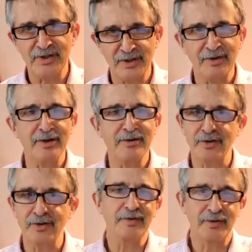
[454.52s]
own
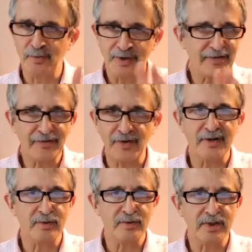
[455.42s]
dog food, whatever phrase
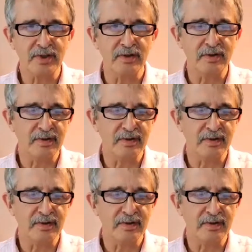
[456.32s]
you want to use.